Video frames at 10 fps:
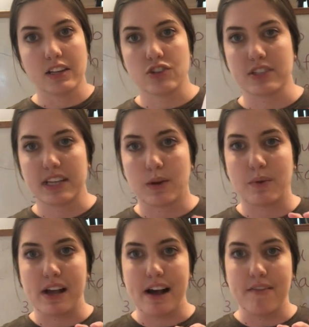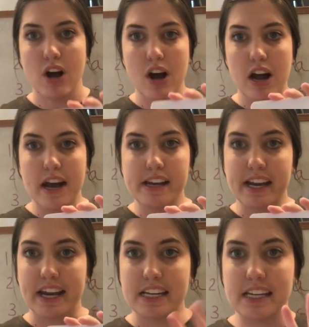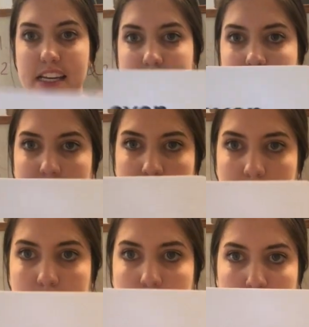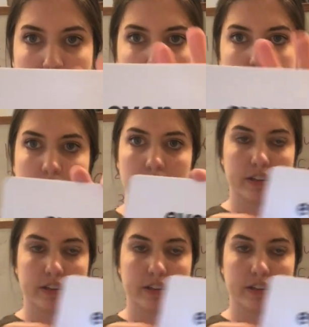just like we have odd and even numbers.